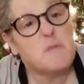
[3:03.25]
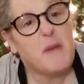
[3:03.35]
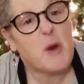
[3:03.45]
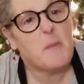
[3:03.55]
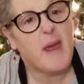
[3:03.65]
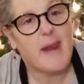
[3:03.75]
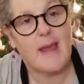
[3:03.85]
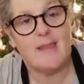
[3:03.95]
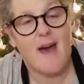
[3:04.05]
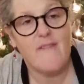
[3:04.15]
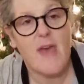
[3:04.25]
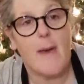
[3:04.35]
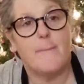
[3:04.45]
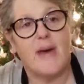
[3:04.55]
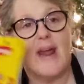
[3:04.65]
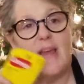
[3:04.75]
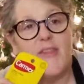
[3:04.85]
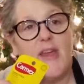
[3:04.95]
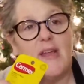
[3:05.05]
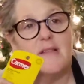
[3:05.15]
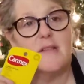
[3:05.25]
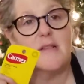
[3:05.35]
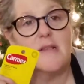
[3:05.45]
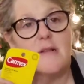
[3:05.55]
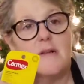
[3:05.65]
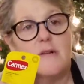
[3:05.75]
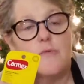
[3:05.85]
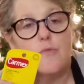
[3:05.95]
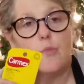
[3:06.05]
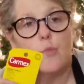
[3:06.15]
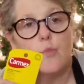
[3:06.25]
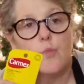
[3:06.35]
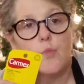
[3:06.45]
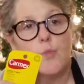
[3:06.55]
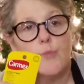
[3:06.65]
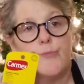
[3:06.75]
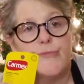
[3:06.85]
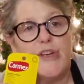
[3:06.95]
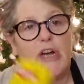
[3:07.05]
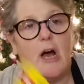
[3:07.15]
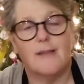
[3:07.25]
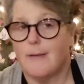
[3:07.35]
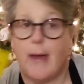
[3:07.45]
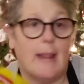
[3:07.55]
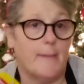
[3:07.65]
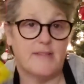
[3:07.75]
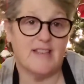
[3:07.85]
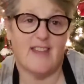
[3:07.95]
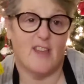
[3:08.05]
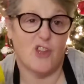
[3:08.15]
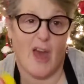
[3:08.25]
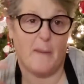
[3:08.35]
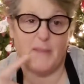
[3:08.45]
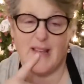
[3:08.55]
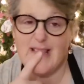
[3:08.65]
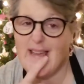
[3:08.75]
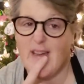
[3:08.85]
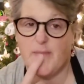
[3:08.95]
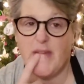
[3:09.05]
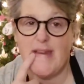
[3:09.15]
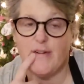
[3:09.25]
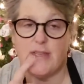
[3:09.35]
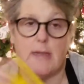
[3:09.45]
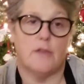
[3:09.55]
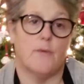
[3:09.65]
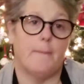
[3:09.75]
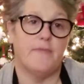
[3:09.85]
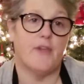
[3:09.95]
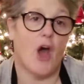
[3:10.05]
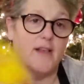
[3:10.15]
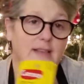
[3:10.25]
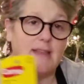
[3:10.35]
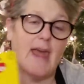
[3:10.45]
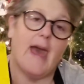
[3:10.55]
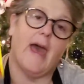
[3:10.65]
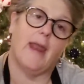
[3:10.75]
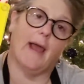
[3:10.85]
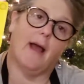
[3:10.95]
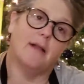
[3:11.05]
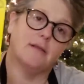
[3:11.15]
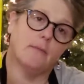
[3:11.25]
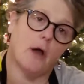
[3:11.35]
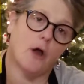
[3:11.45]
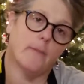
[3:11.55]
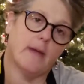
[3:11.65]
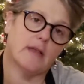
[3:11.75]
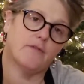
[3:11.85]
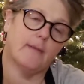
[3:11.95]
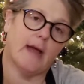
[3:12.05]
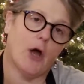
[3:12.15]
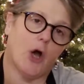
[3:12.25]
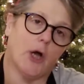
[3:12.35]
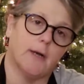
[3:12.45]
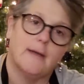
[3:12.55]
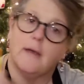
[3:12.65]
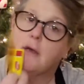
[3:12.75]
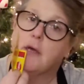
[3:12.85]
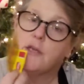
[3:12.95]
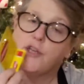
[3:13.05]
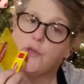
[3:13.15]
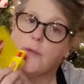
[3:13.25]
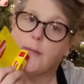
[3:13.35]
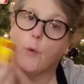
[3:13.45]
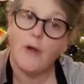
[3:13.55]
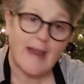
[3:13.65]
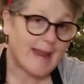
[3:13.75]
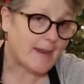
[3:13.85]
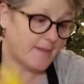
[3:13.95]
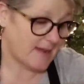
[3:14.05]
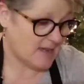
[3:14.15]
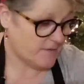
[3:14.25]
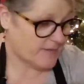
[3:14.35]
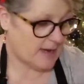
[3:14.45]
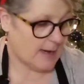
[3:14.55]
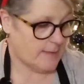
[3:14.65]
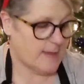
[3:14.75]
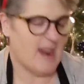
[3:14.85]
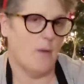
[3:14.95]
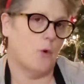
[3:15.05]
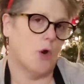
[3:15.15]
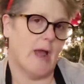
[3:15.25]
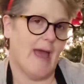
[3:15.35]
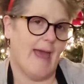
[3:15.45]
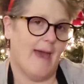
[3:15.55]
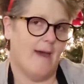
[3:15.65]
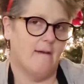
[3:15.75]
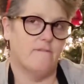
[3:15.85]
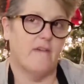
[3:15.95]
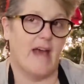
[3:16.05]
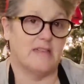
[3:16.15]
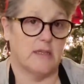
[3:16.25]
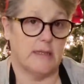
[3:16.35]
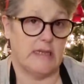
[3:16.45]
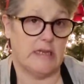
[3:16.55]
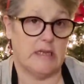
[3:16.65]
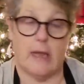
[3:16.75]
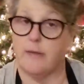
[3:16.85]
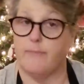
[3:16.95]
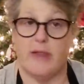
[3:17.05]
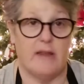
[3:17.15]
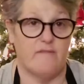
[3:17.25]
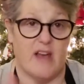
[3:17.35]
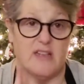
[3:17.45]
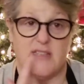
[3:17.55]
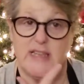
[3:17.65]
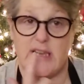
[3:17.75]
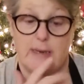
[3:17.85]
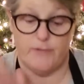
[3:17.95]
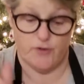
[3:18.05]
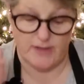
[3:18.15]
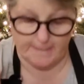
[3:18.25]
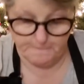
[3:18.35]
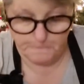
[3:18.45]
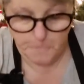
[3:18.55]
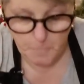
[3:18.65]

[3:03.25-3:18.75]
was spearmint, and I love it, but I think it's causing my lips to stay chapped because they have been ever since. So I'm tossing that, and I got some Carmex for my car to do in the morning and the evening, and then at work I have Vaseline and plain Vaseline I'm using.